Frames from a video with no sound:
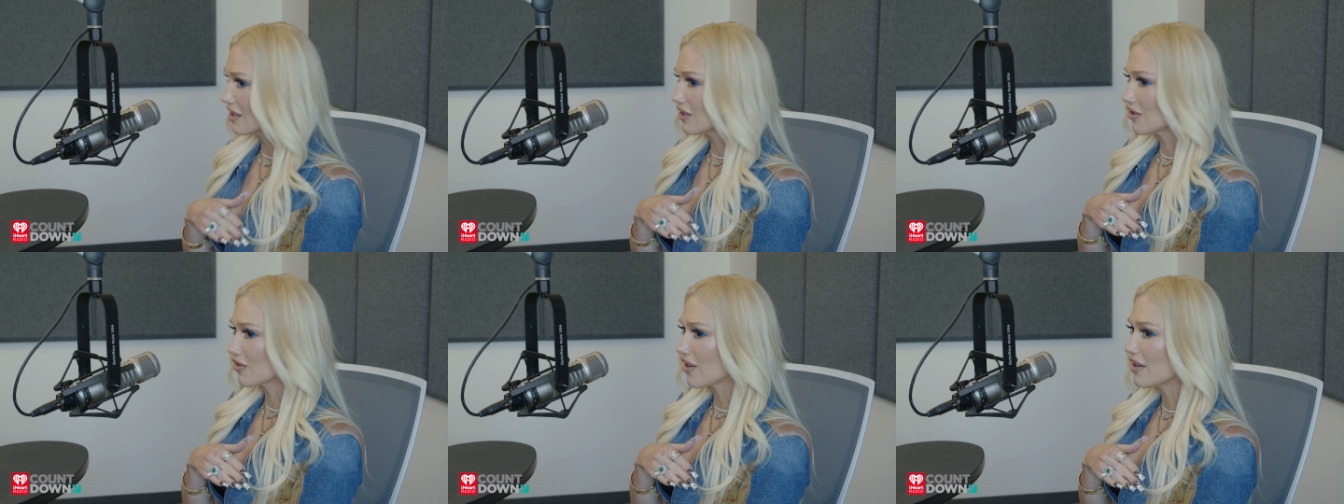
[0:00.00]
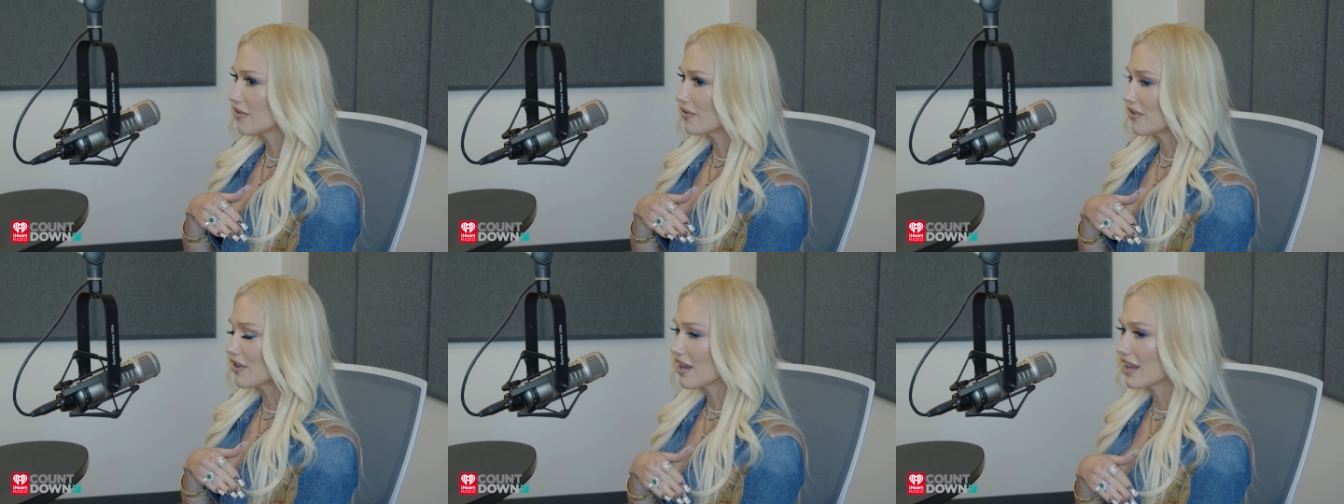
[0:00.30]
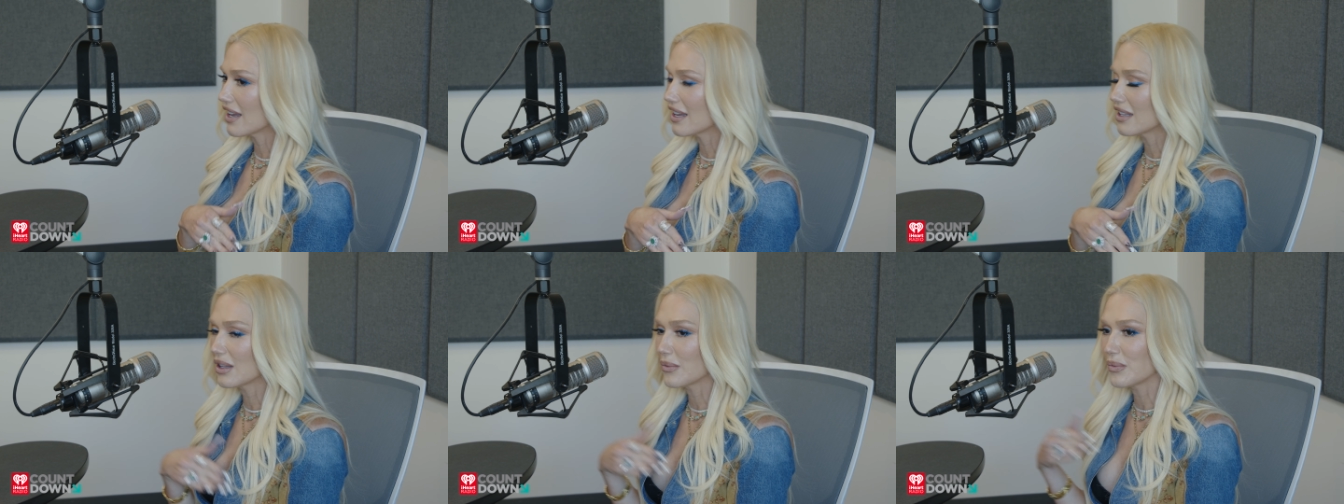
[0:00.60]
the
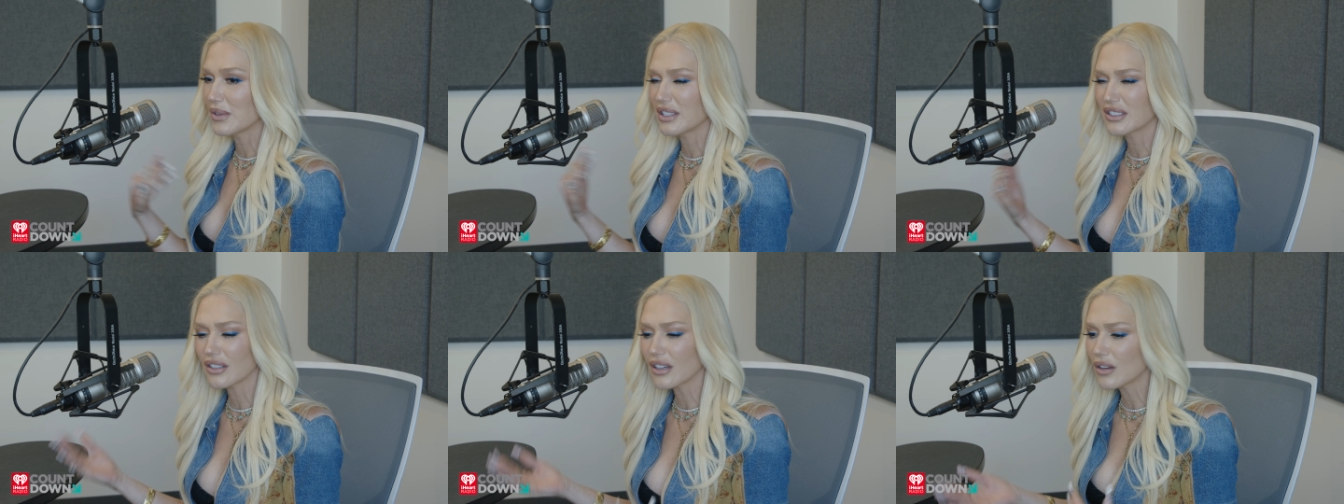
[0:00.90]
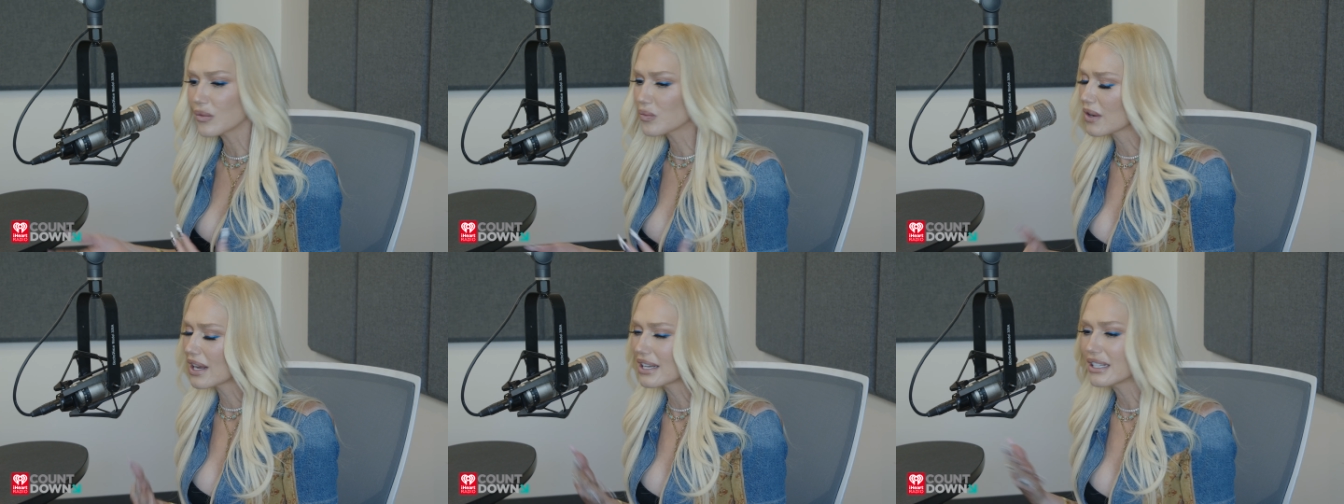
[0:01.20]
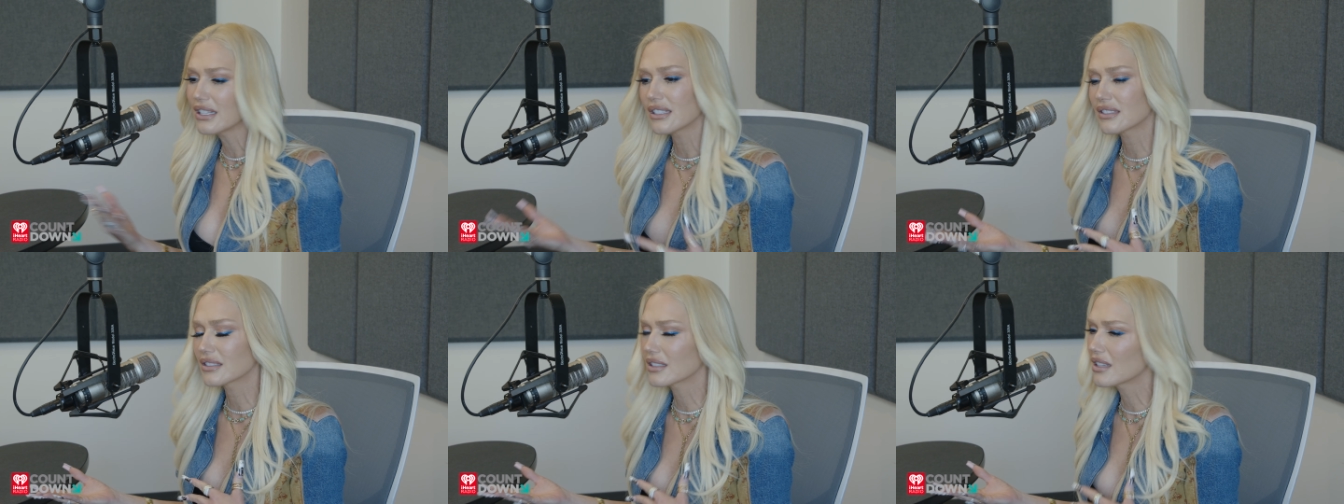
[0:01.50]
driveway and then we started
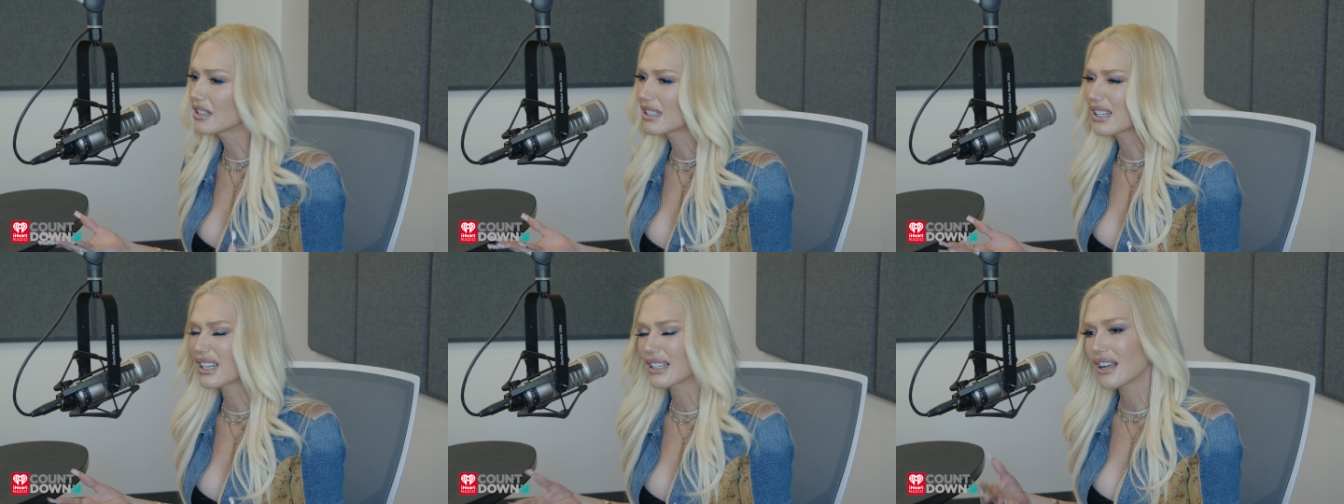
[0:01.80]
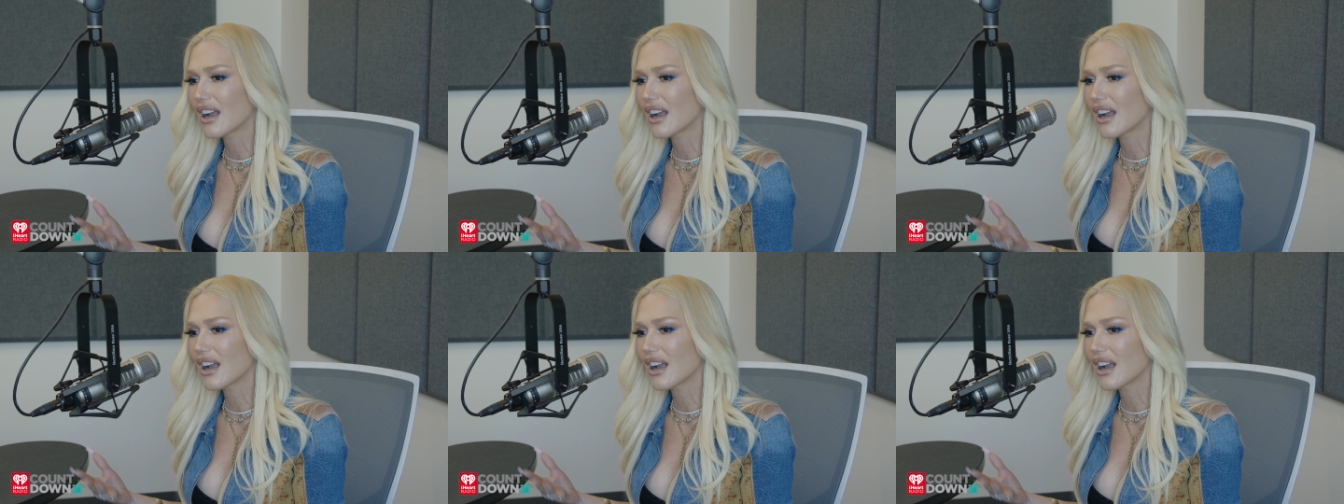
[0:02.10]
writing the song and I